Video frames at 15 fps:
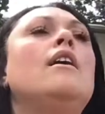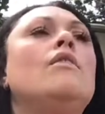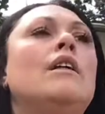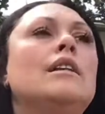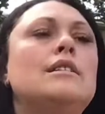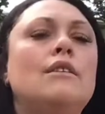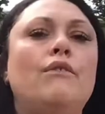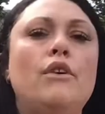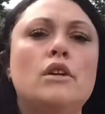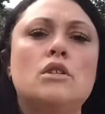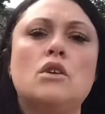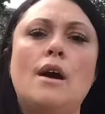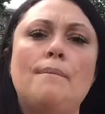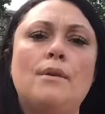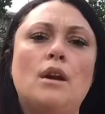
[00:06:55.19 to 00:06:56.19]
That's the first
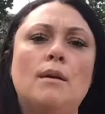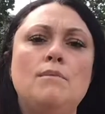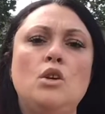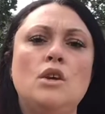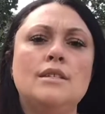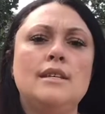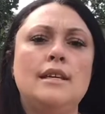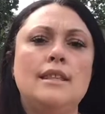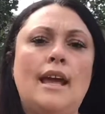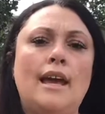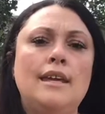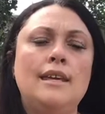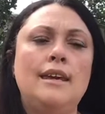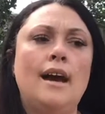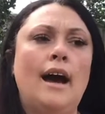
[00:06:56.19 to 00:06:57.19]
time that I'm using that
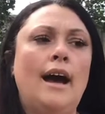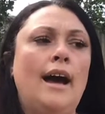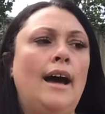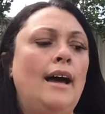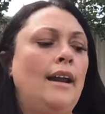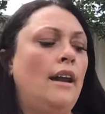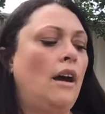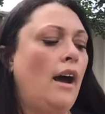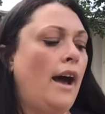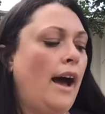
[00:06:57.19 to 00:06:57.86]
yarn.